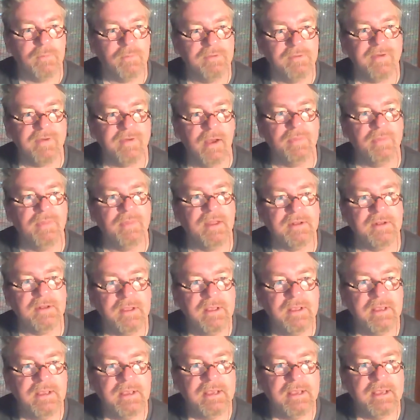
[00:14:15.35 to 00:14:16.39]
We found
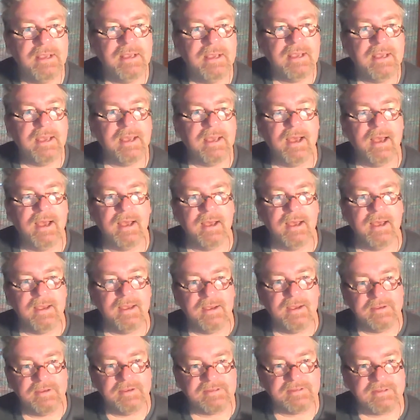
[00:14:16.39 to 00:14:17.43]

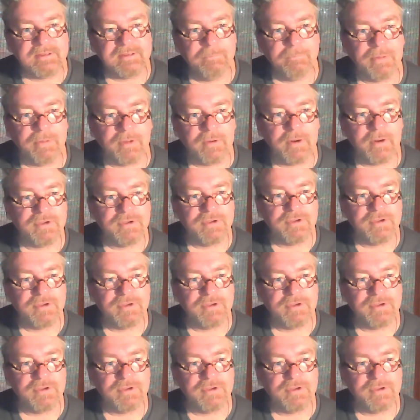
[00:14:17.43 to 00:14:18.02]
that simpler,